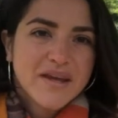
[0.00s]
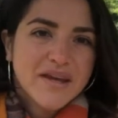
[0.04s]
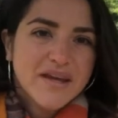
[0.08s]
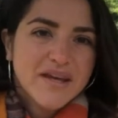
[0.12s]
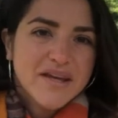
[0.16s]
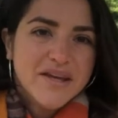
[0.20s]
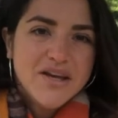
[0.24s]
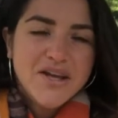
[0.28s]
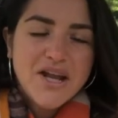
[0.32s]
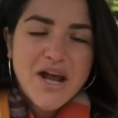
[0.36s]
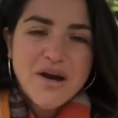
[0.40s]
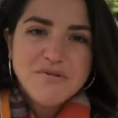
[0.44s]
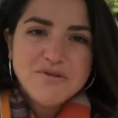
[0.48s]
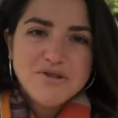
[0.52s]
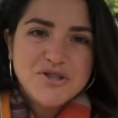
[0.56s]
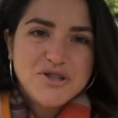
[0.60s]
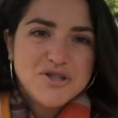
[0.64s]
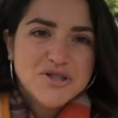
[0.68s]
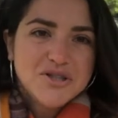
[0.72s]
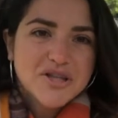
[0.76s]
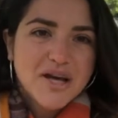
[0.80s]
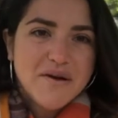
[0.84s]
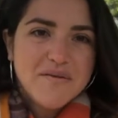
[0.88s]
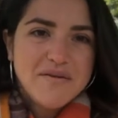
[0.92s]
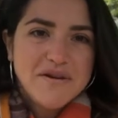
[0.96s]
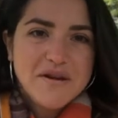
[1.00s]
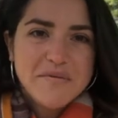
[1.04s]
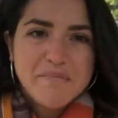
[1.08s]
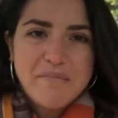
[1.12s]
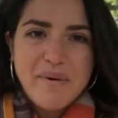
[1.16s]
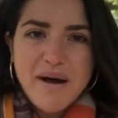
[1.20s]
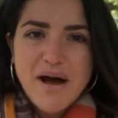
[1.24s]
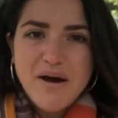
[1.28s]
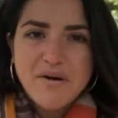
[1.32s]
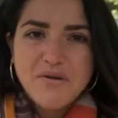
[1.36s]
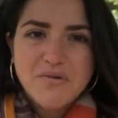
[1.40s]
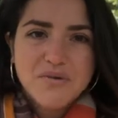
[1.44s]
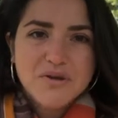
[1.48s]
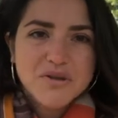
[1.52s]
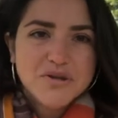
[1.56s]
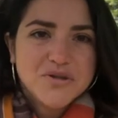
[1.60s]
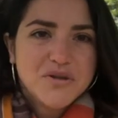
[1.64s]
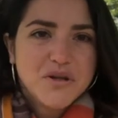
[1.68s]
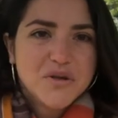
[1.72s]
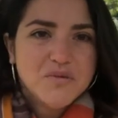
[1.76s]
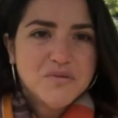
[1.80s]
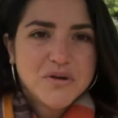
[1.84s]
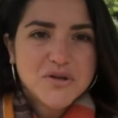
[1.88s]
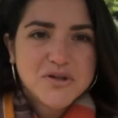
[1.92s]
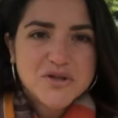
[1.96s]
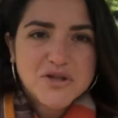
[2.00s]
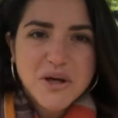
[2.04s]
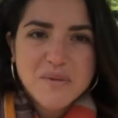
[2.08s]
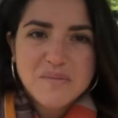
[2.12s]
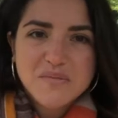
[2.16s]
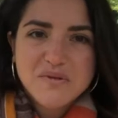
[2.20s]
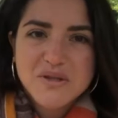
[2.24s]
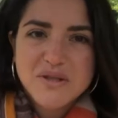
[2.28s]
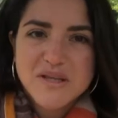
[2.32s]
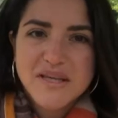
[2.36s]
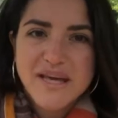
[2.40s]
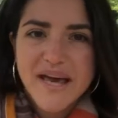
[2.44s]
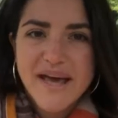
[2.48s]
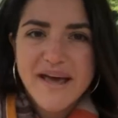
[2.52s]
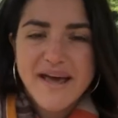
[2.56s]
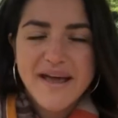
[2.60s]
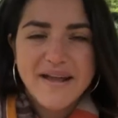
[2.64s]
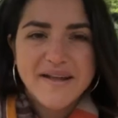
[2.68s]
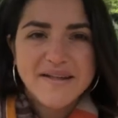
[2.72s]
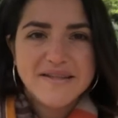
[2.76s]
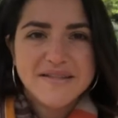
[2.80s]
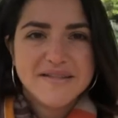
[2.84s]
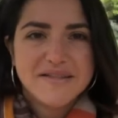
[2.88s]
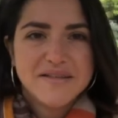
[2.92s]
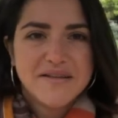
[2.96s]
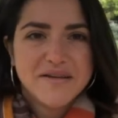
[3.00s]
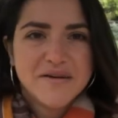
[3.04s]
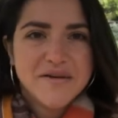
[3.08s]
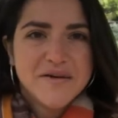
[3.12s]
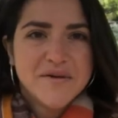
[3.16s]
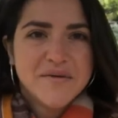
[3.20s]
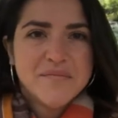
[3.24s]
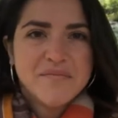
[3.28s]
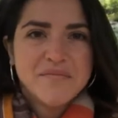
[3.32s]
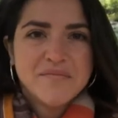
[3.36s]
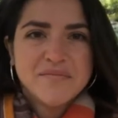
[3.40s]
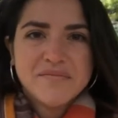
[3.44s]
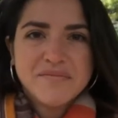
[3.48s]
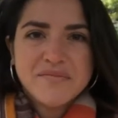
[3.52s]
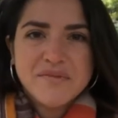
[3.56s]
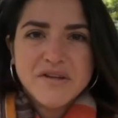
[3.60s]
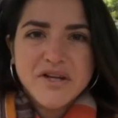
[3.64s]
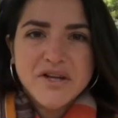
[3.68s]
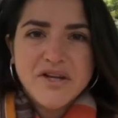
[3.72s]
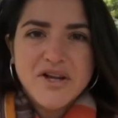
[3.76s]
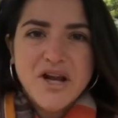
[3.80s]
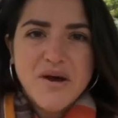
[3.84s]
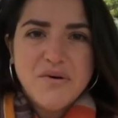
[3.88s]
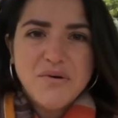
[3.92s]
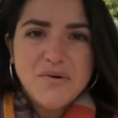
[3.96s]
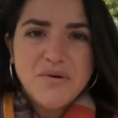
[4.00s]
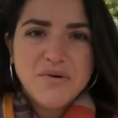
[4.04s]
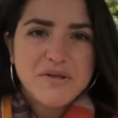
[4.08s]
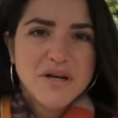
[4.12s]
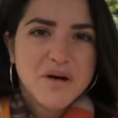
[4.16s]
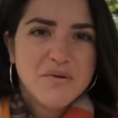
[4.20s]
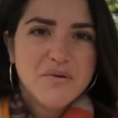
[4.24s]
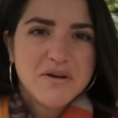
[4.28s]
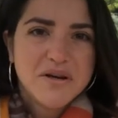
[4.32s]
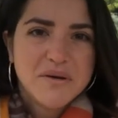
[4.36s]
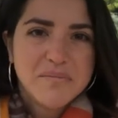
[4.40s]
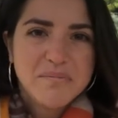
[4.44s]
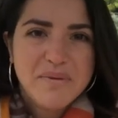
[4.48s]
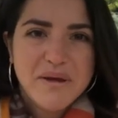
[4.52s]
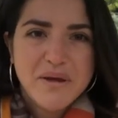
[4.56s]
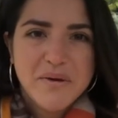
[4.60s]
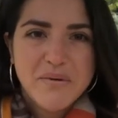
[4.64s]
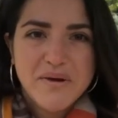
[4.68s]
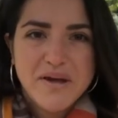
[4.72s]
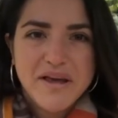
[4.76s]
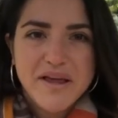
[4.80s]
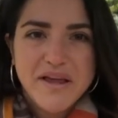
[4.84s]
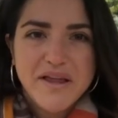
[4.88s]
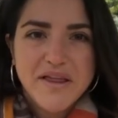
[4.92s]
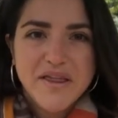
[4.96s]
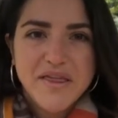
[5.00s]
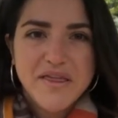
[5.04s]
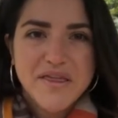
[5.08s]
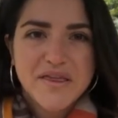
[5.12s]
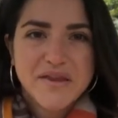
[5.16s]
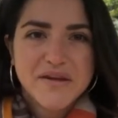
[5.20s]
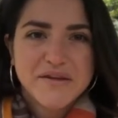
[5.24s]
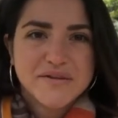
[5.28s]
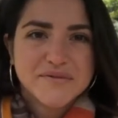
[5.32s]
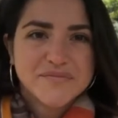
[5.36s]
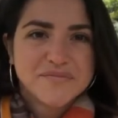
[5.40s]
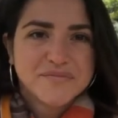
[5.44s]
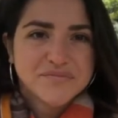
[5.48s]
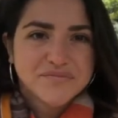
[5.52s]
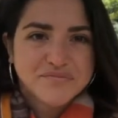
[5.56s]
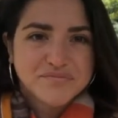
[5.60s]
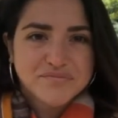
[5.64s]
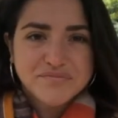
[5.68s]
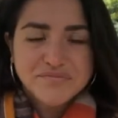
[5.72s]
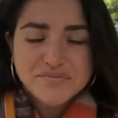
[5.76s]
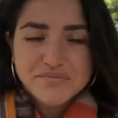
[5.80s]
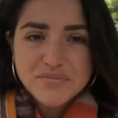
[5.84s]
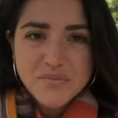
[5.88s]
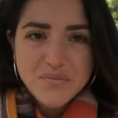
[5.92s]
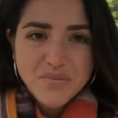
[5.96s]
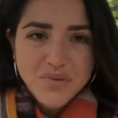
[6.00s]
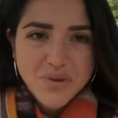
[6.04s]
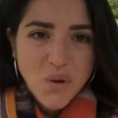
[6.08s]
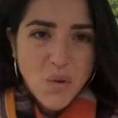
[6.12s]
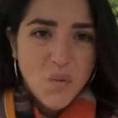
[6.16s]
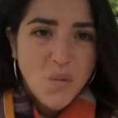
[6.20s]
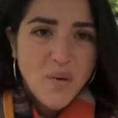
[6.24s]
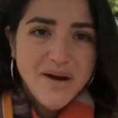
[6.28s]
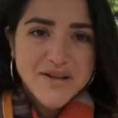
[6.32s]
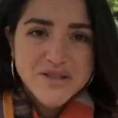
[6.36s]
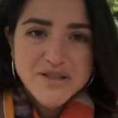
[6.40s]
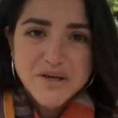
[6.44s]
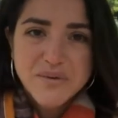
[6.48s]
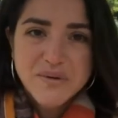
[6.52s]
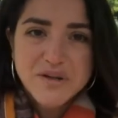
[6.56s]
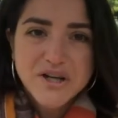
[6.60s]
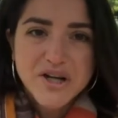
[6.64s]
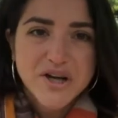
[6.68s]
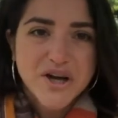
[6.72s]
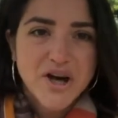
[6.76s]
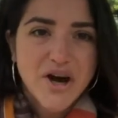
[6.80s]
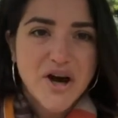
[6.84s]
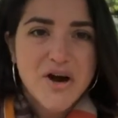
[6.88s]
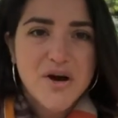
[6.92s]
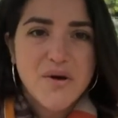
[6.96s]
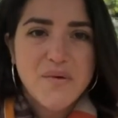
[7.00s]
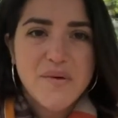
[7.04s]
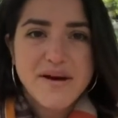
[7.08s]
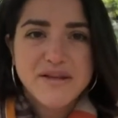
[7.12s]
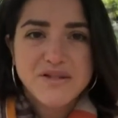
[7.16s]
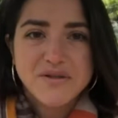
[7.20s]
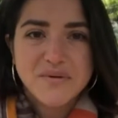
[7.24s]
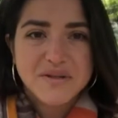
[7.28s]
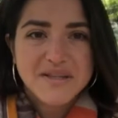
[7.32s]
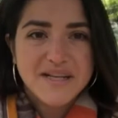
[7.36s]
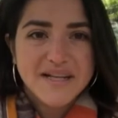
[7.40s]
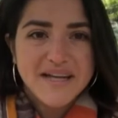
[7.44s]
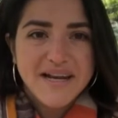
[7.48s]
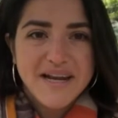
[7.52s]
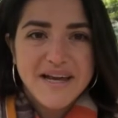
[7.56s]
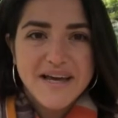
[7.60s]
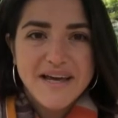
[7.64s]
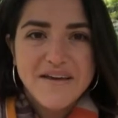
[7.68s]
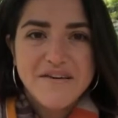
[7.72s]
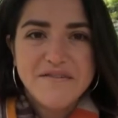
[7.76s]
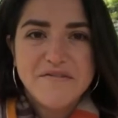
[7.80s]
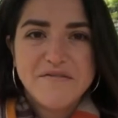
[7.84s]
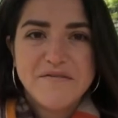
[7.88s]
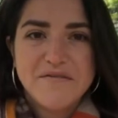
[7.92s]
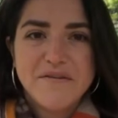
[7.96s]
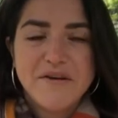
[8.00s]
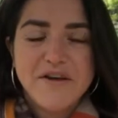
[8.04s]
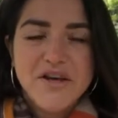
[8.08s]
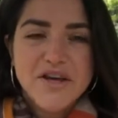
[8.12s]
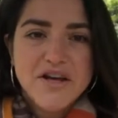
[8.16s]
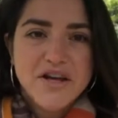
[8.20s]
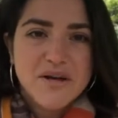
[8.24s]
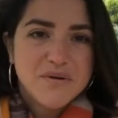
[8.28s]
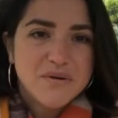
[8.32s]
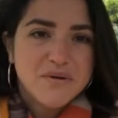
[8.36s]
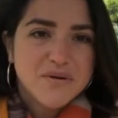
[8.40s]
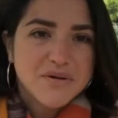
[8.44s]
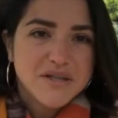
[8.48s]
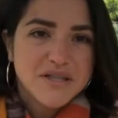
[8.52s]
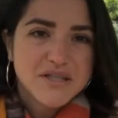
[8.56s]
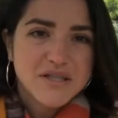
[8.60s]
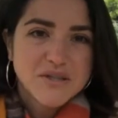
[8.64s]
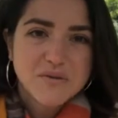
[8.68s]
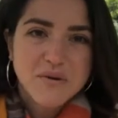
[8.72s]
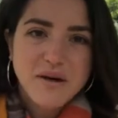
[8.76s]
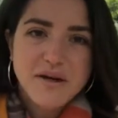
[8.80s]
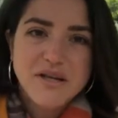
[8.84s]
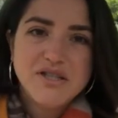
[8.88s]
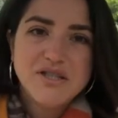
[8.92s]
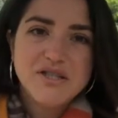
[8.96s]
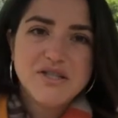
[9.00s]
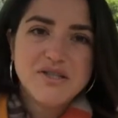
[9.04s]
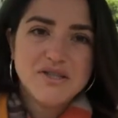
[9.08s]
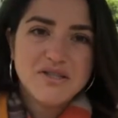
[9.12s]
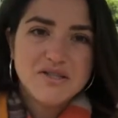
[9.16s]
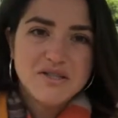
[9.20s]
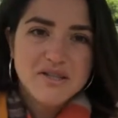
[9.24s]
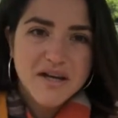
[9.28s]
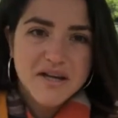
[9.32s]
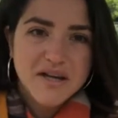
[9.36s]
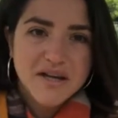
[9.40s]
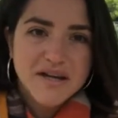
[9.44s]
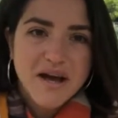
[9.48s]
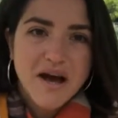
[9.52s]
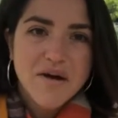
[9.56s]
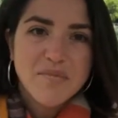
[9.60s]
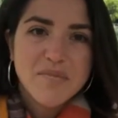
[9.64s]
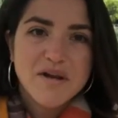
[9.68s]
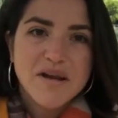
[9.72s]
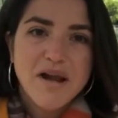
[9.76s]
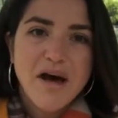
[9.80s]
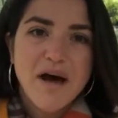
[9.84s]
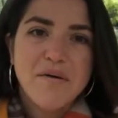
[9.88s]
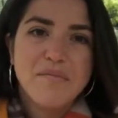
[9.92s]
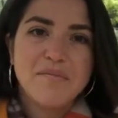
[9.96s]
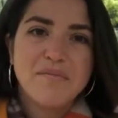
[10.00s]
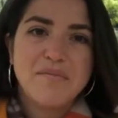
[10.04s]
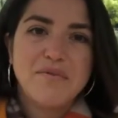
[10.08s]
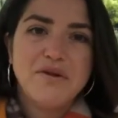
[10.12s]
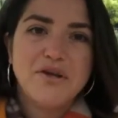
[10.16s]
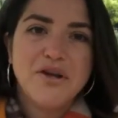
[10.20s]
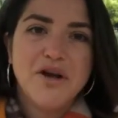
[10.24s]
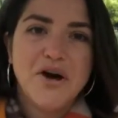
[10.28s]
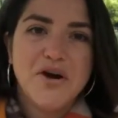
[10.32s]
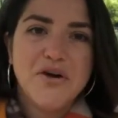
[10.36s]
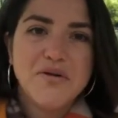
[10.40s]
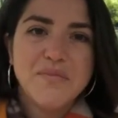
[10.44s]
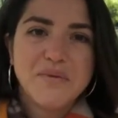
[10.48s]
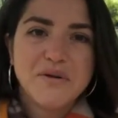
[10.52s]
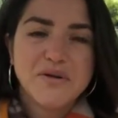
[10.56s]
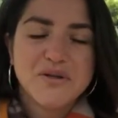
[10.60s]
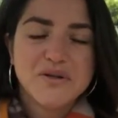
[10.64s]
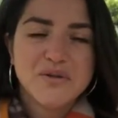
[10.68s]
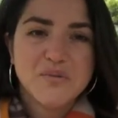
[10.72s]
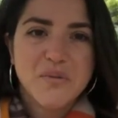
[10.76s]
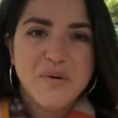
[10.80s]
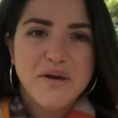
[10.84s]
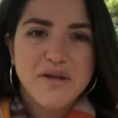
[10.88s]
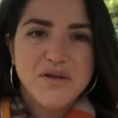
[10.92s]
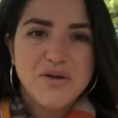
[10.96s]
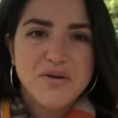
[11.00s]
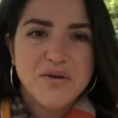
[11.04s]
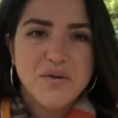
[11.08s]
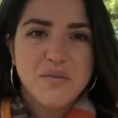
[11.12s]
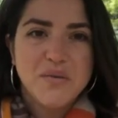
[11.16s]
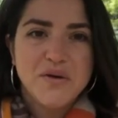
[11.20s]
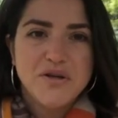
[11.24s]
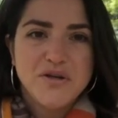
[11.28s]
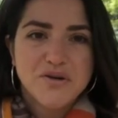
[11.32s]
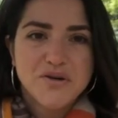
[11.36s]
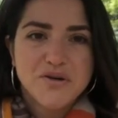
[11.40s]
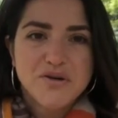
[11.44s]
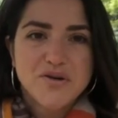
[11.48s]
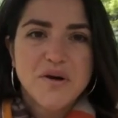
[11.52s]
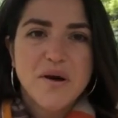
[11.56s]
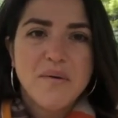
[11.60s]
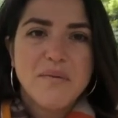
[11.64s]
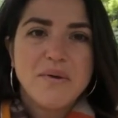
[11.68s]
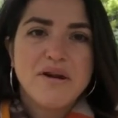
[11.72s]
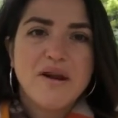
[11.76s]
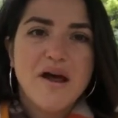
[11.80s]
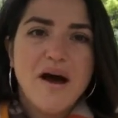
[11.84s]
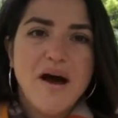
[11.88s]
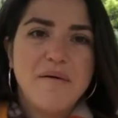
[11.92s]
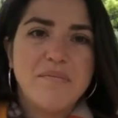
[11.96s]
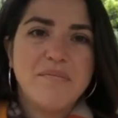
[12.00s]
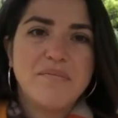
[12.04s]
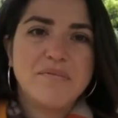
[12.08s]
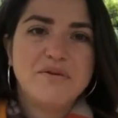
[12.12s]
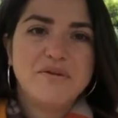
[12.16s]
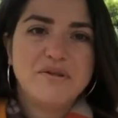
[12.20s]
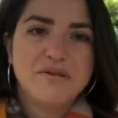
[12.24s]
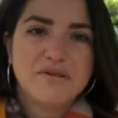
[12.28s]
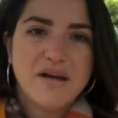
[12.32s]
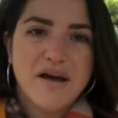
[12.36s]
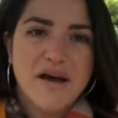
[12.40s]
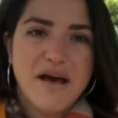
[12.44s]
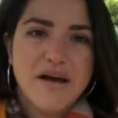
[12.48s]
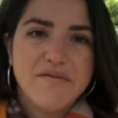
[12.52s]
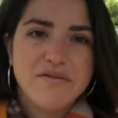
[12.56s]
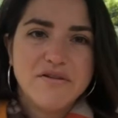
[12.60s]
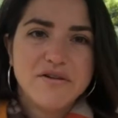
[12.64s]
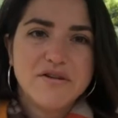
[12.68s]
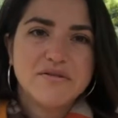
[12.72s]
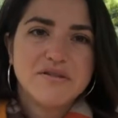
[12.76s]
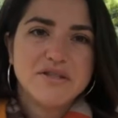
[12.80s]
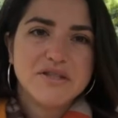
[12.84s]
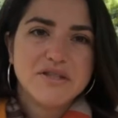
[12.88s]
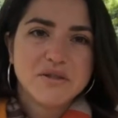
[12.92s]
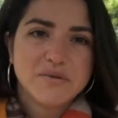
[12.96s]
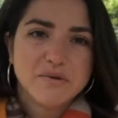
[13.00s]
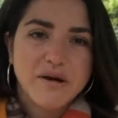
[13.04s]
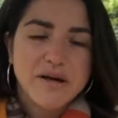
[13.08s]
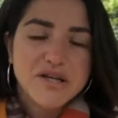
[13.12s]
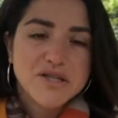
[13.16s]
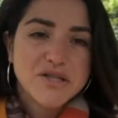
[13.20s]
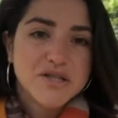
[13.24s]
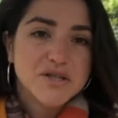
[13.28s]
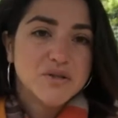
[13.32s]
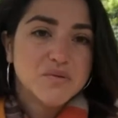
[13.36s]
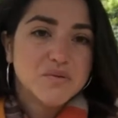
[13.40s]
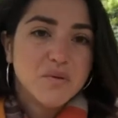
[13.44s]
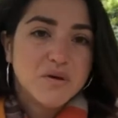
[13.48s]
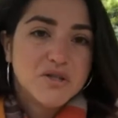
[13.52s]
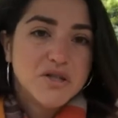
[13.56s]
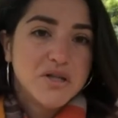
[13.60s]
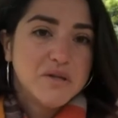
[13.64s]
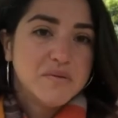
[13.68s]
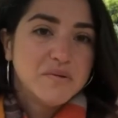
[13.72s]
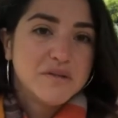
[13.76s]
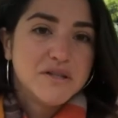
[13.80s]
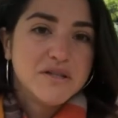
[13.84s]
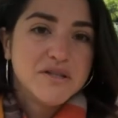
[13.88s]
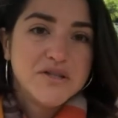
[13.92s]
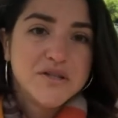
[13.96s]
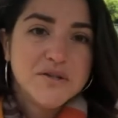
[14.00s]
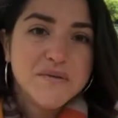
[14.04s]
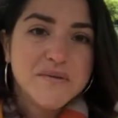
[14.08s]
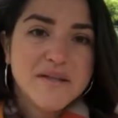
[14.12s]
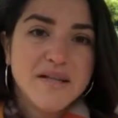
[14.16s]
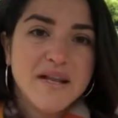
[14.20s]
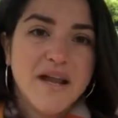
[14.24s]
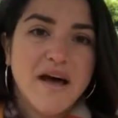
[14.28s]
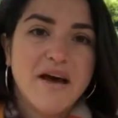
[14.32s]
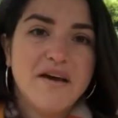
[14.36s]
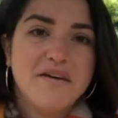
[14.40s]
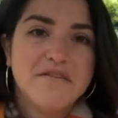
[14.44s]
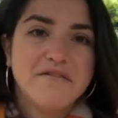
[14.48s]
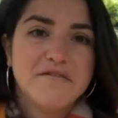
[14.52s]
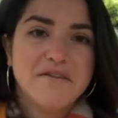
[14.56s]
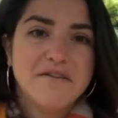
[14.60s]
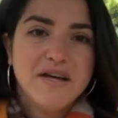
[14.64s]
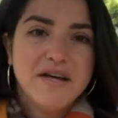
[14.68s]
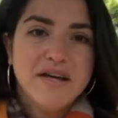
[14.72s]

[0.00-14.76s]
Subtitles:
you know, I was just going about wondering what job to get, you know, who do I want to be with, where do I want to go, where do I want to live. You know, all these questions started coming up, you know, because when you're growing up, you start having all these questions. What do I want to do in life?